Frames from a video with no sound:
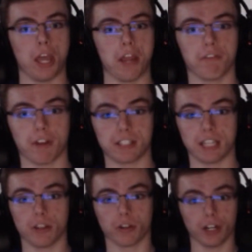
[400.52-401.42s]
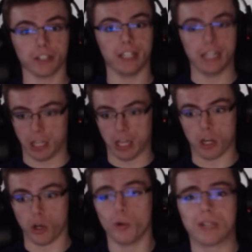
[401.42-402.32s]
if I say they're ugly,
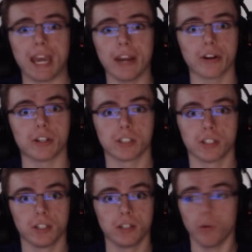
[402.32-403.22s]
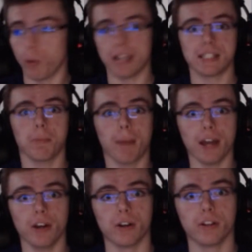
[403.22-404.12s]
who cares? Why does it
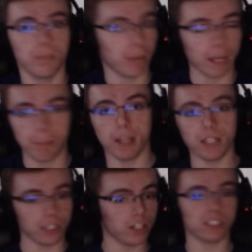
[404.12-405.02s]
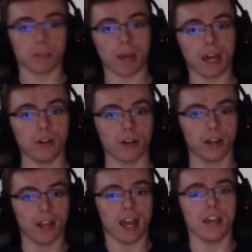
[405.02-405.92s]
matter? My opinion doesn't matter.
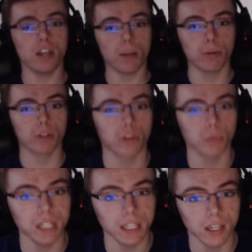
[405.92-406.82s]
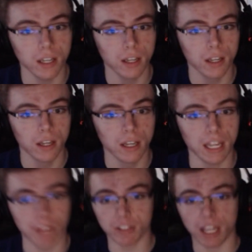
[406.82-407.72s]
And number three,
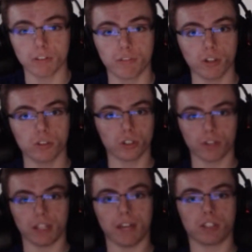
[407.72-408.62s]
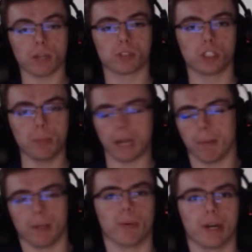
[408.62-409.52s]
if they have a filter, if they have something stupid, I'm
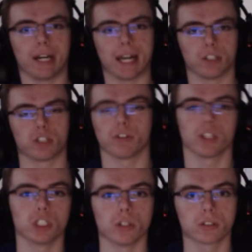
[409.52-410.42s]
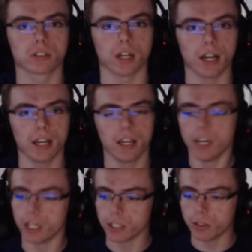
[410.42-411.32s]
gonna point it out just for the jokes. All right,
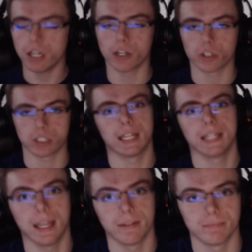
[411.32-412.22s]
you need to understand that.